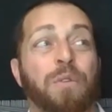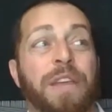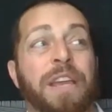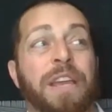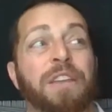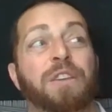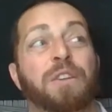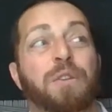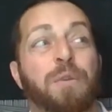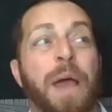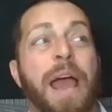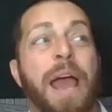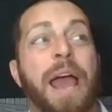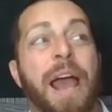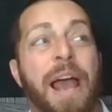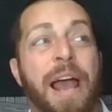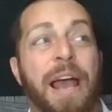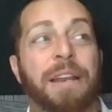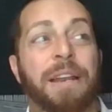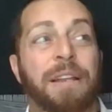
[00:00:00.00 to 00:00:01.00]
were that you
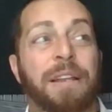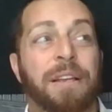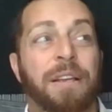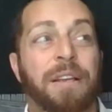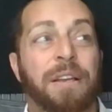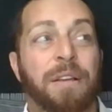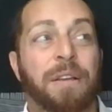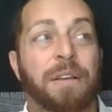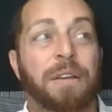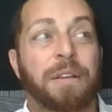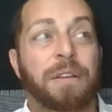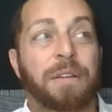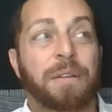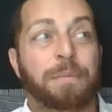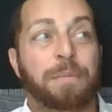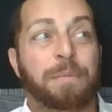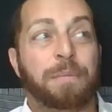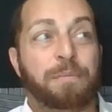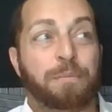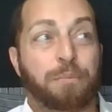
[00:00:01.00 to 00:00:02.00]
had
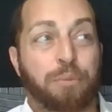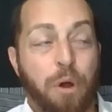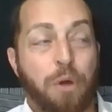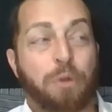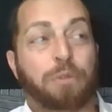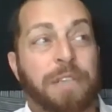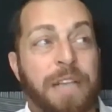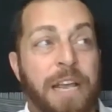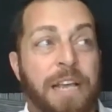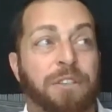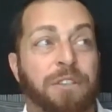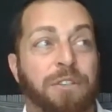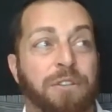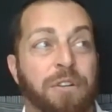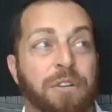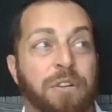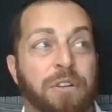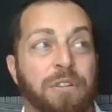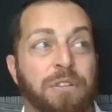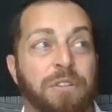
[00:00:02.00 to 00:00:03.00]

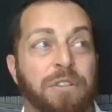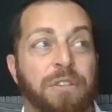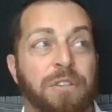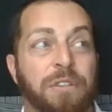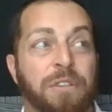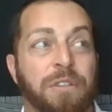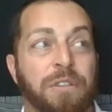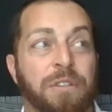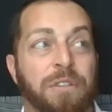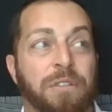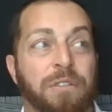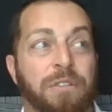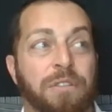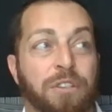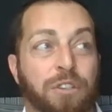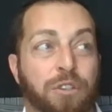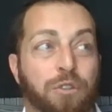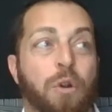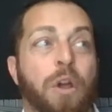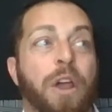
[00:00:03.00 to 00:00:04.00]
protesters
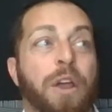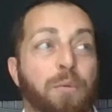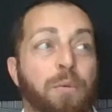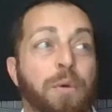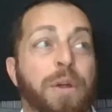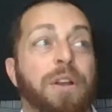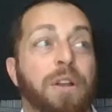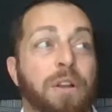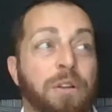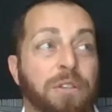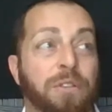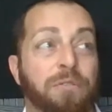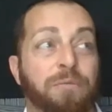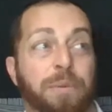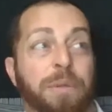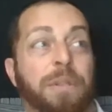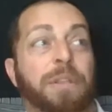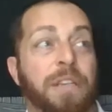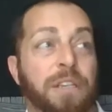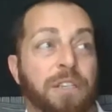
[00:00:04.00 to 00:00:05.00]
destroying windows
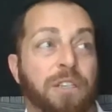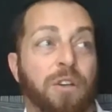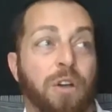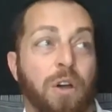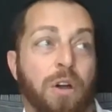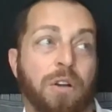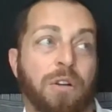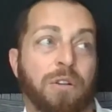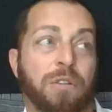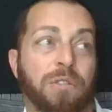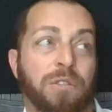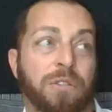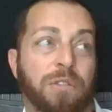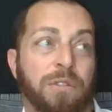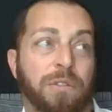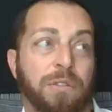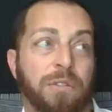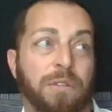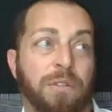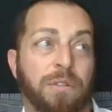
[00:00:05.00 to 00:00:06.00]
of police
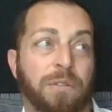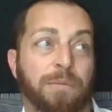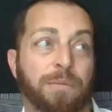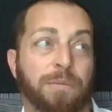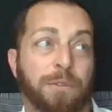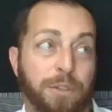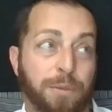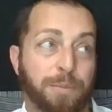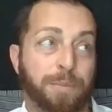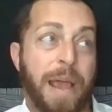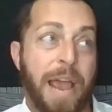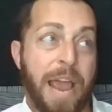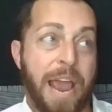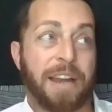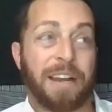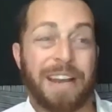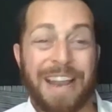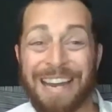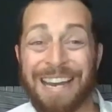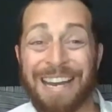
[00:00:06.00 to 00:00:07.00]
cars,
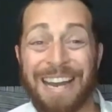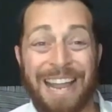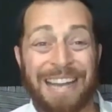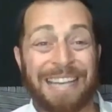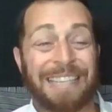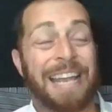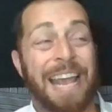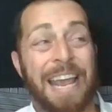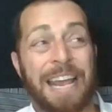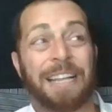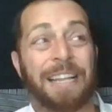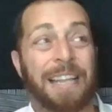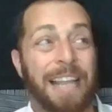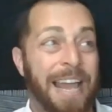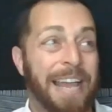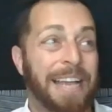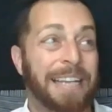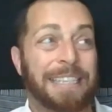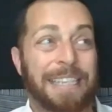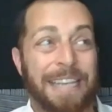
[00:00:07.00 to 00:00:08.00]
and
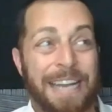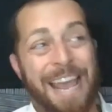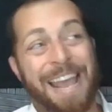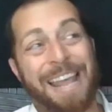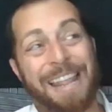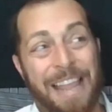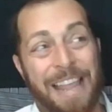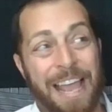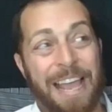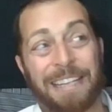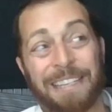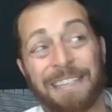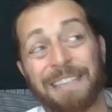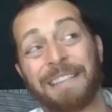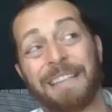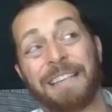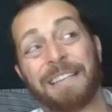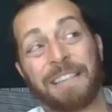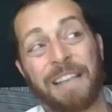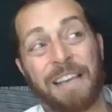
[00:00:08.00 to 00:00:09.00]
taillights and headlights
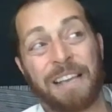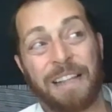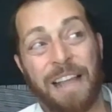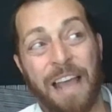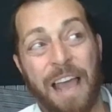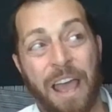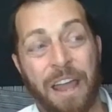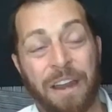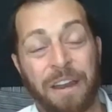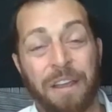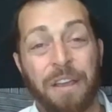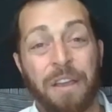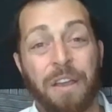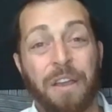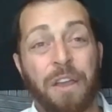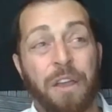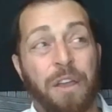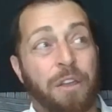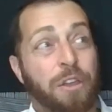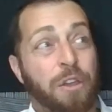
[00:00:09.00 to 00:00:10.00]
and things like that.
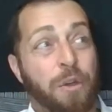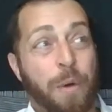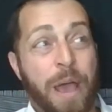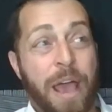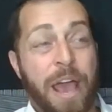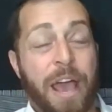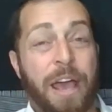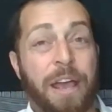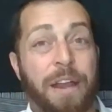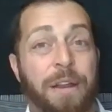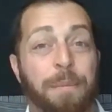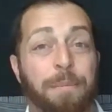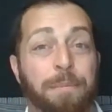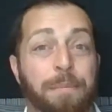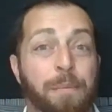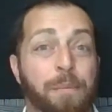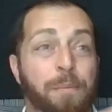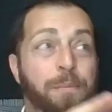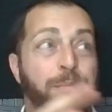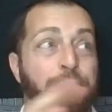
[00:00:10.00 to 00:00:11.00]
You had
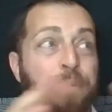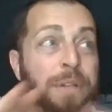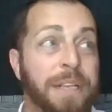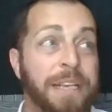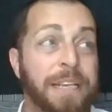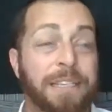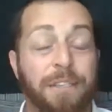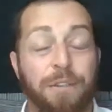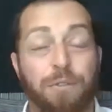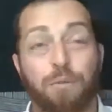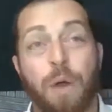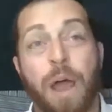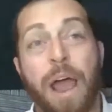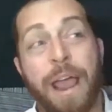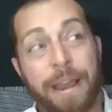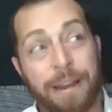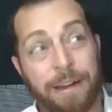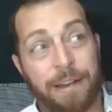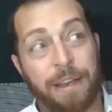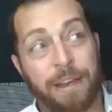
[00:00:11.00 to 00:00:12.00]
police and
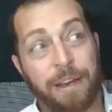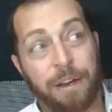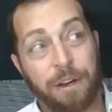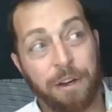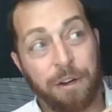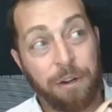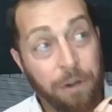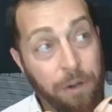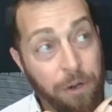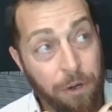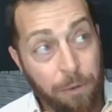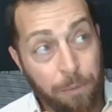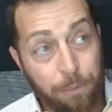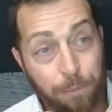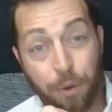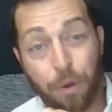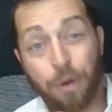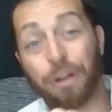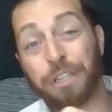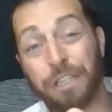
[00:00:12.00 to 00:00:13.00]
riot gear
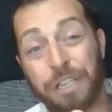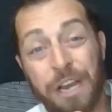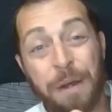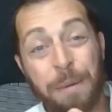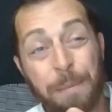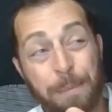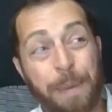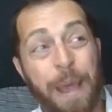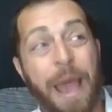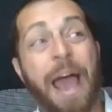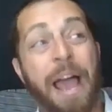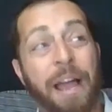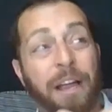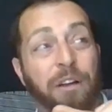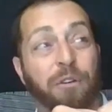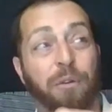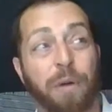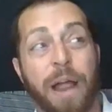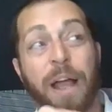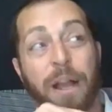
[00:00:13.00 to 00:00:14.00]
pushing
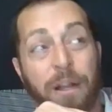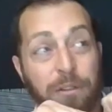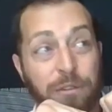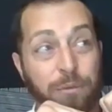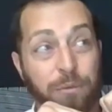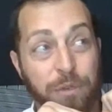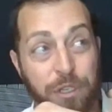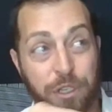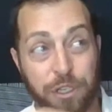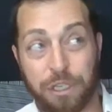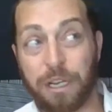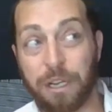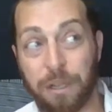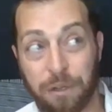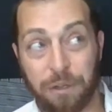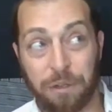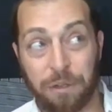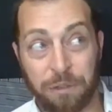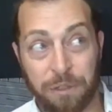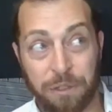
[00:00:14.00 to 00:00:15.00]
back crowds with
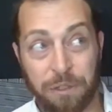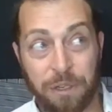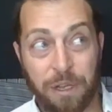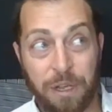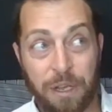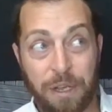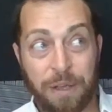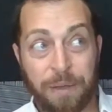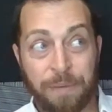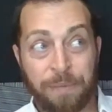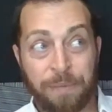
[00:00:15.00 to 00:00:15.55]
shields,